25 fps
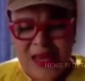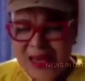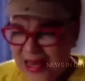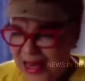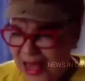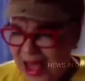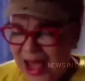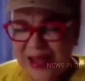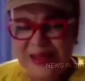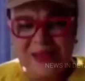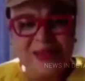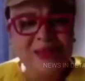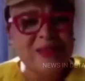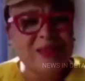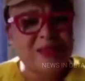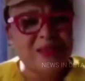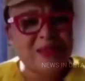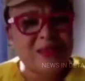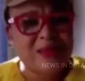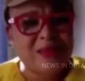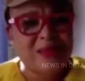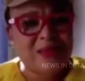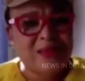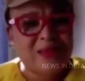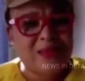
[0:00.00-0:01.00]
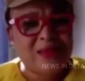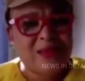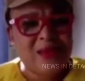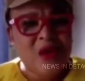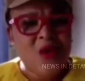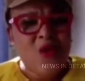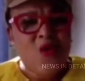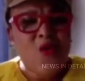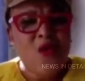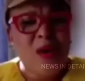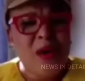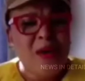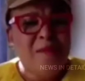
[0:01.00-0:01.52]
Yes,
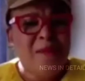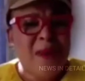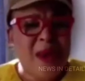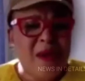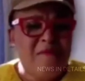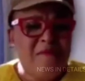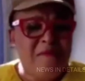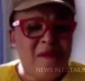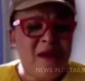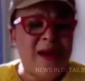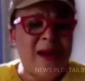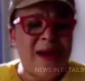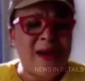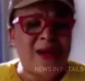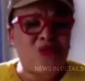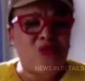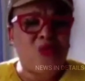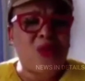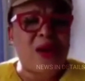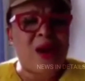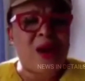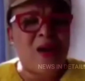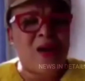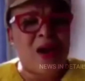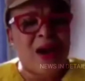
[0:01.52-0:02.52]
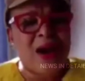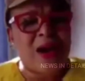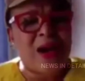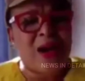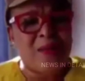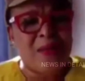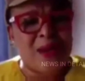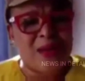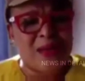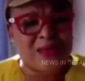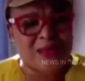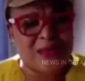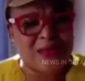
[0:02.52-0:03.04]
we may forget what our
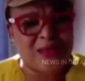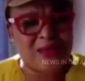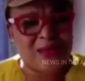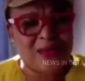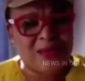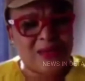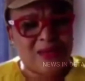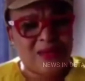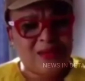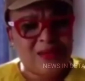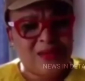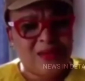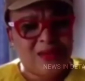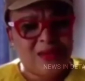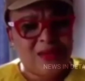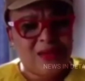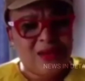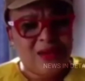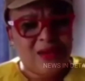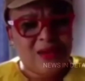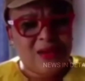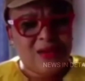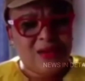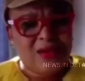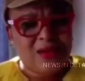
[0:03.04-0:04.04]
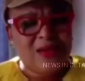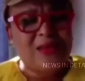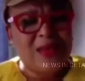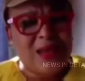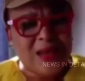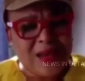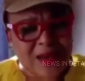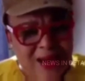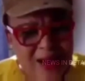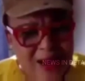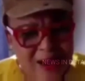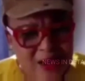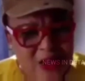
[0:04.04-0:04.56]
enemies
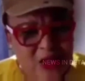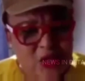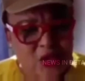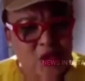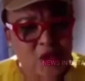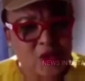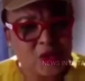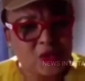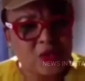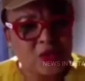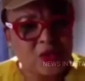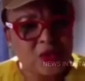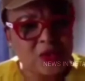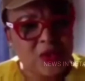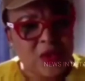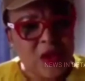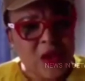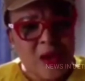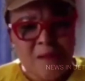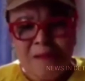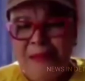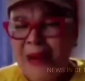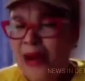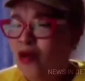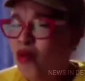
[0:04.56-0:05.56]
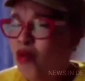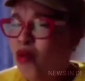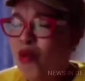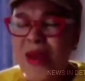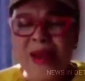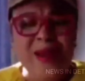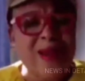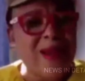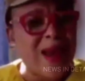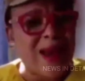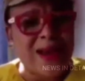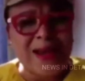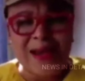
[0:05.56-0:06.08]
said against us, but
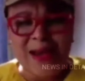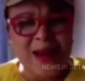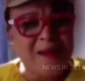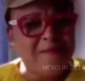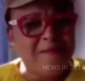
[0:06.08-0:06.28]
we can